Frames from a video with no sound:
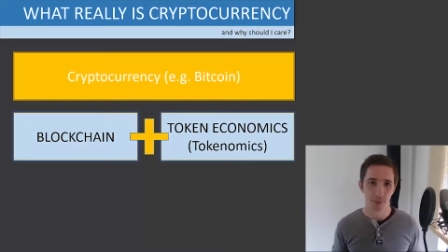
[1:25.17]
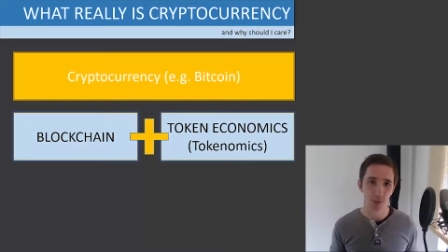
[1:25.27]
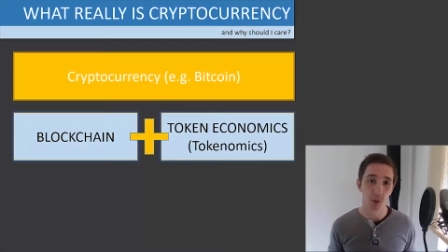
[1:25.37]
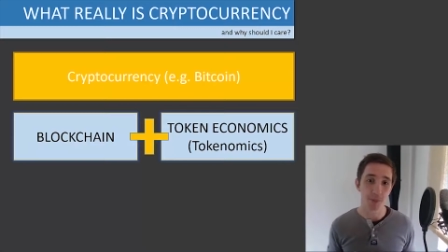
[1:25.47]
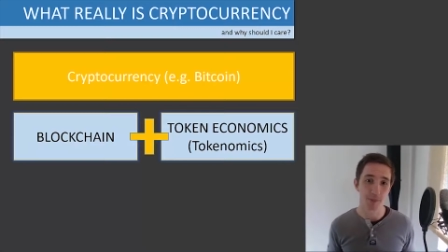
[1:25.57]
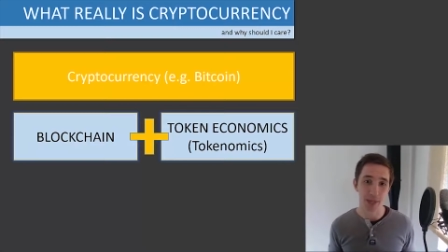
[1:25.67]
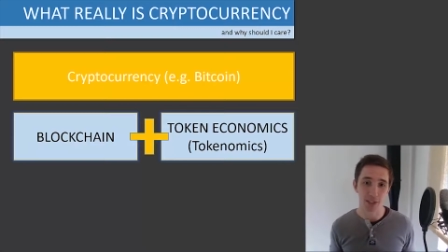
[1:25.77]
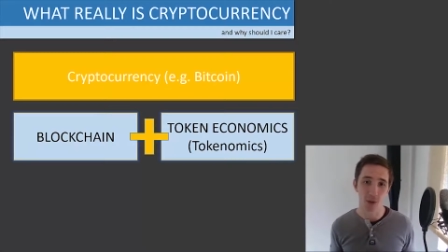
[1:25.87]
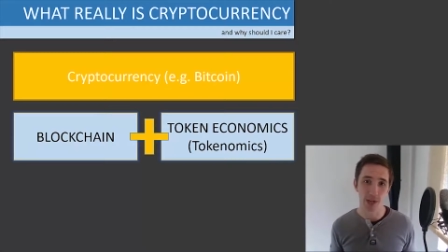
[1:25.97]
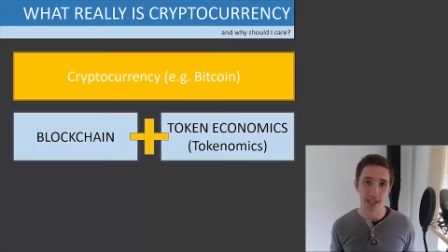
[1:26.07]
But what
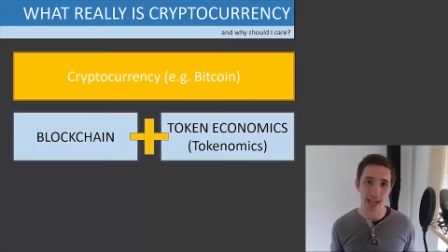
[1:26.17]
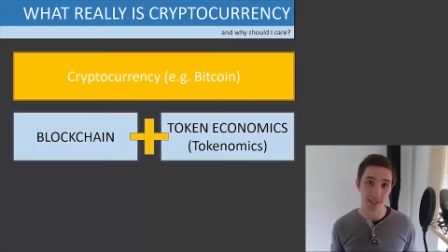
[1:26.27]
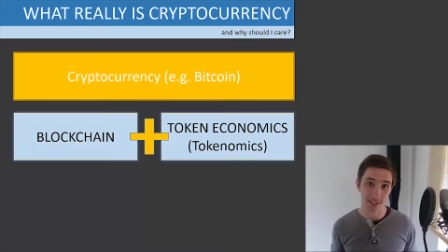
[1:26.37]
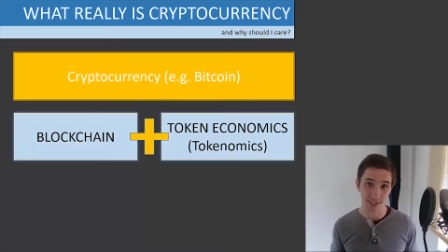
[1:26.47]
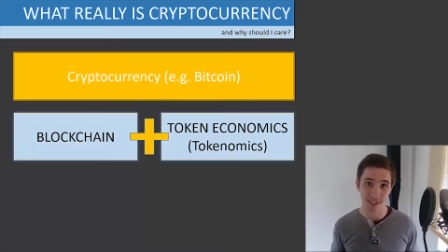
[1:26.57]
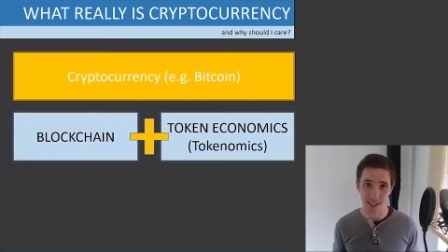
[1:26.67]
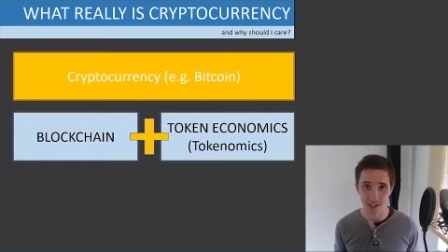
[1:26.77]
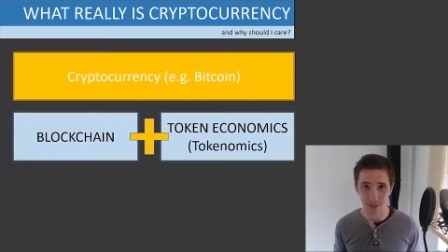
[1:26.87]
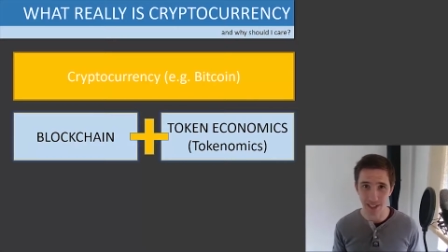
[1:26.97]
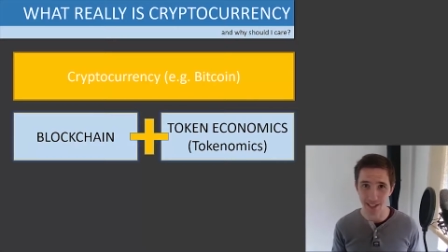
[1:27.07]
Bitcoin had
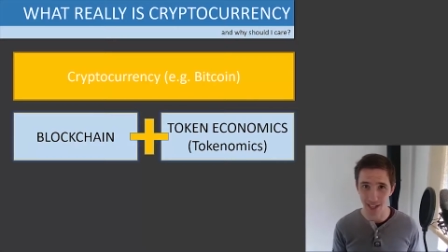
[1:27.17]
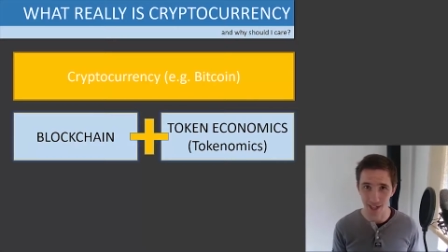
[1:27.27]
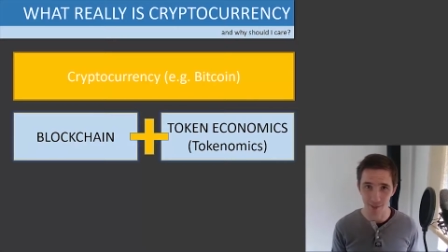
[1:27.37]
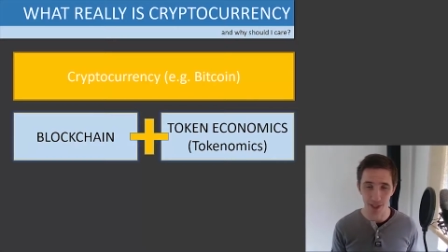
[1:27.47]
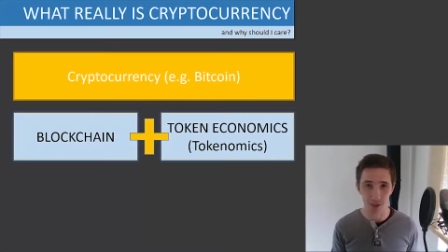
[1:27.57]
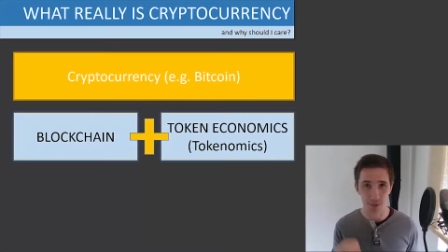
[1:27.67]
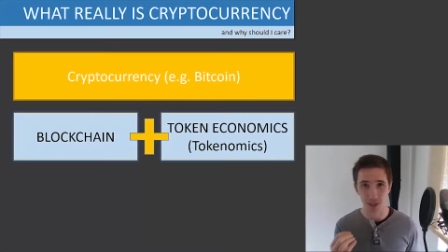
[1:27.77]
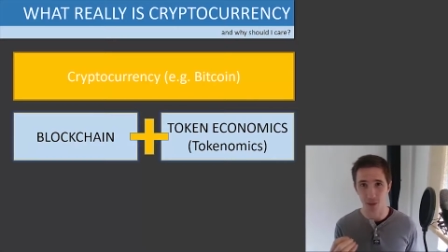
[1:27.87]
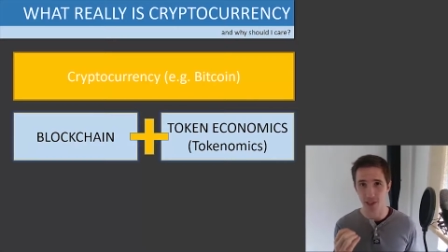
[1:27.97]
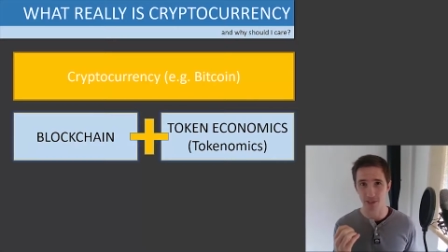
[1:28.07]
successfully done, because
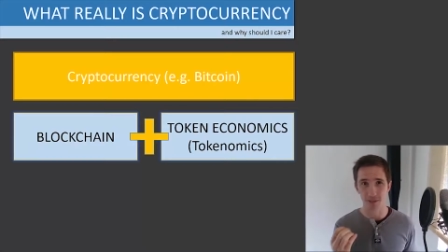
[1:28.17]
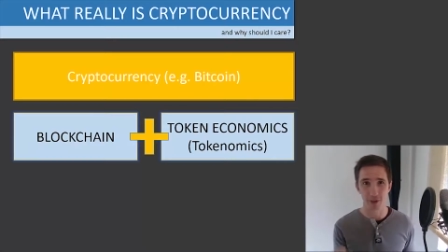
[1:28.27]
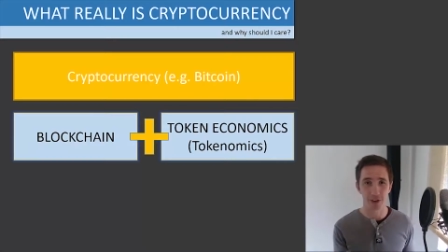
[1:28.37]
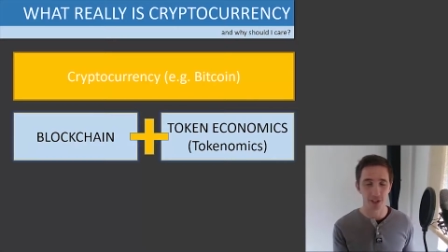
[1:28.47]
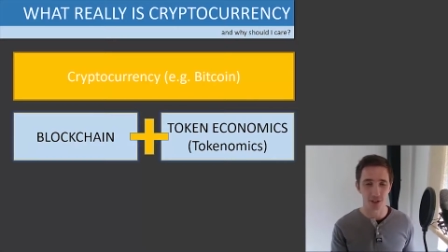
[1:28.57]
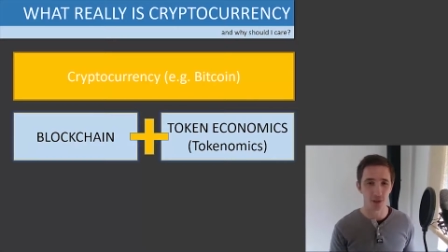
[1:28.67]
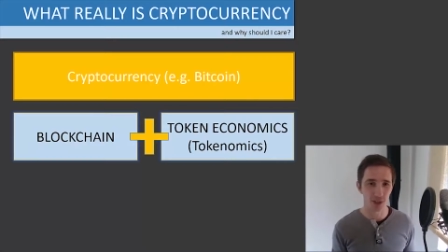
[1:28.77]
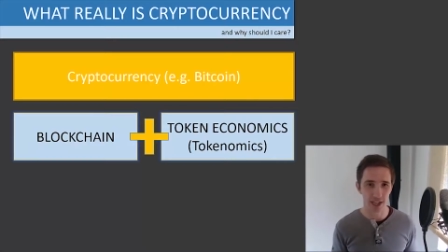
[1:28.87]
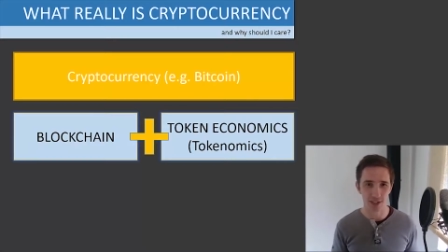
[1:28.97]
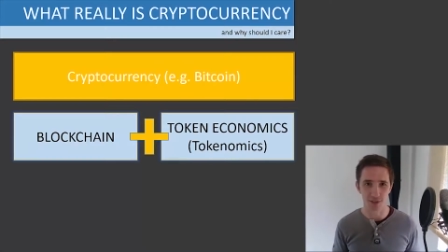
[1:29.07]
Bitcoin is a very good use
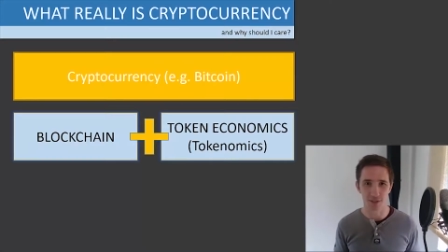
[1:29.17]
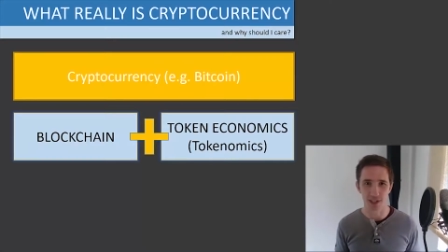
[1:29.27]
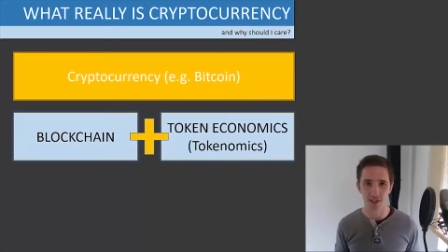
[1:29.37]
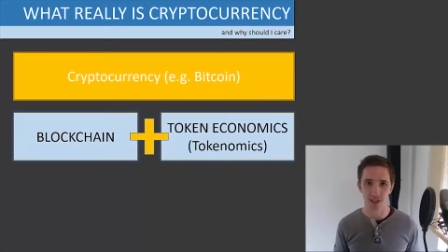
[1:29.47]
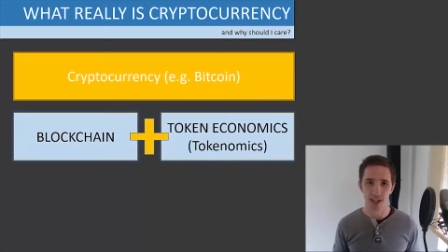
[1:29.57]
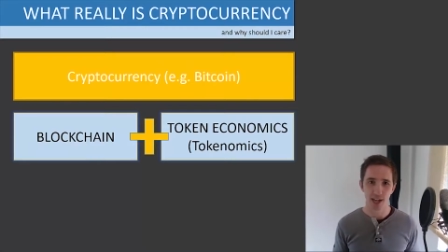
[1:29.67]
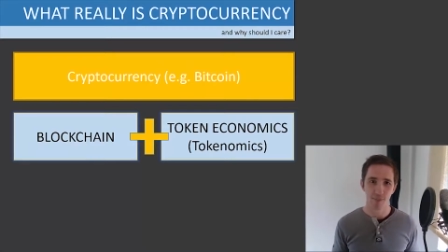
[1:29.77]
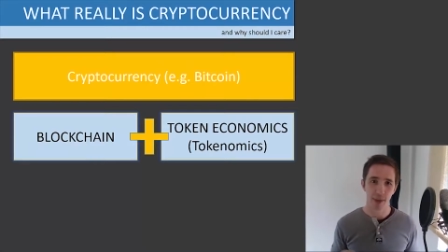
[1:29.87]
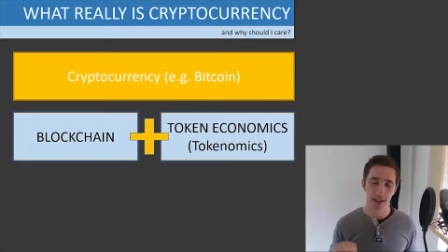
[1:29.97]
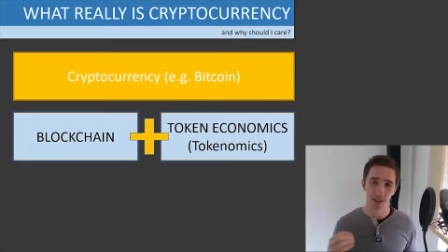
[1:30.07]
case of this,
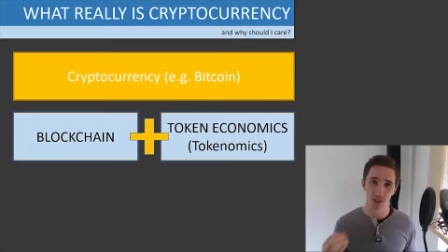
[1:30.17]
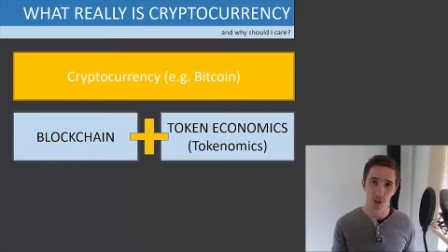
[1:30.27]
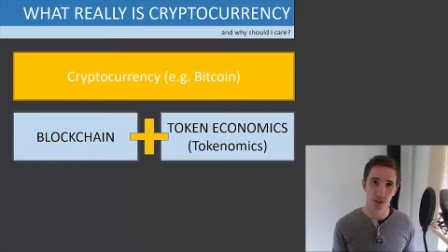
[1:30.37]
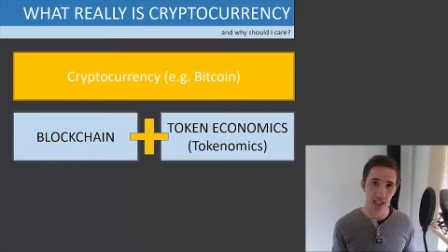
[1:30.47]
back in two